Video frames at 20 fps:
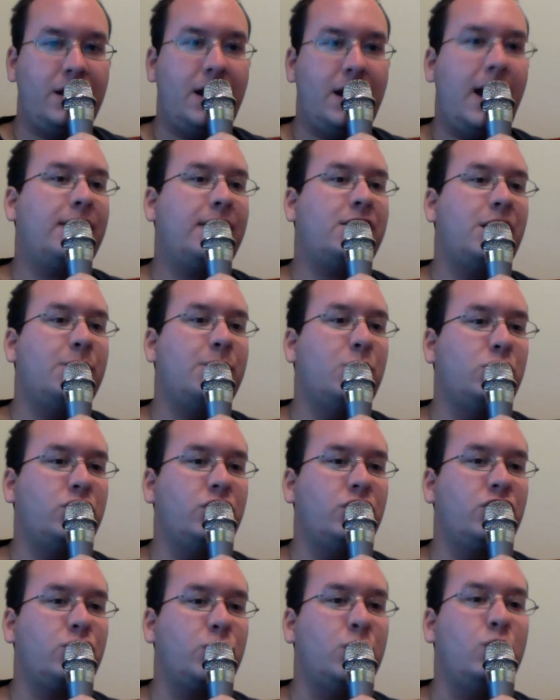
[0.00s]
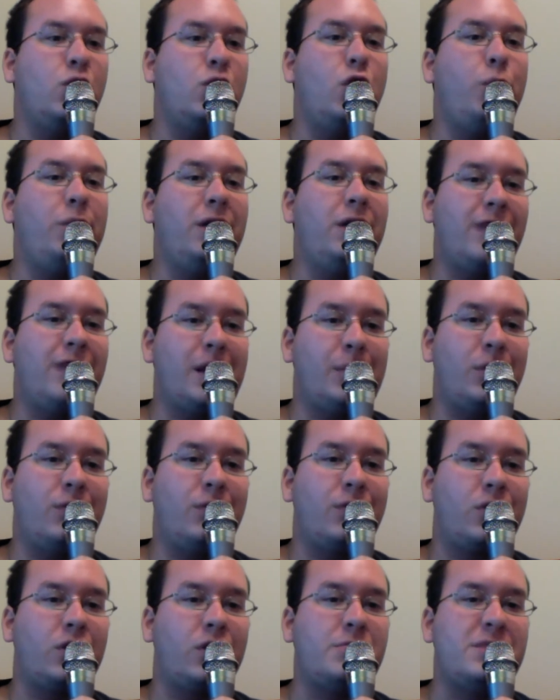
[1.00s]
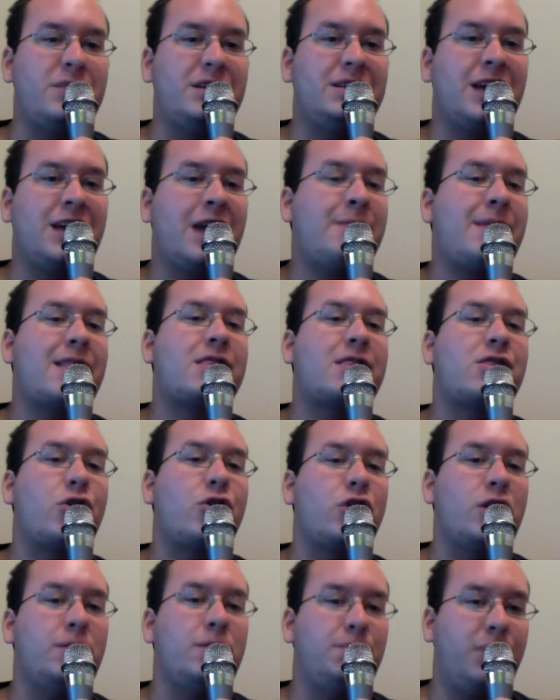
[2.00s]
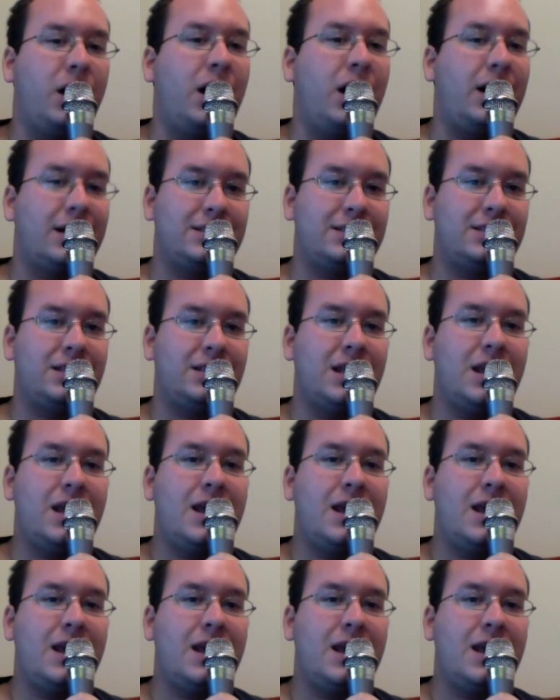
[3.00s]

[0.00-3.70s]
iStopMotion 3 will be available for a limited time at $30.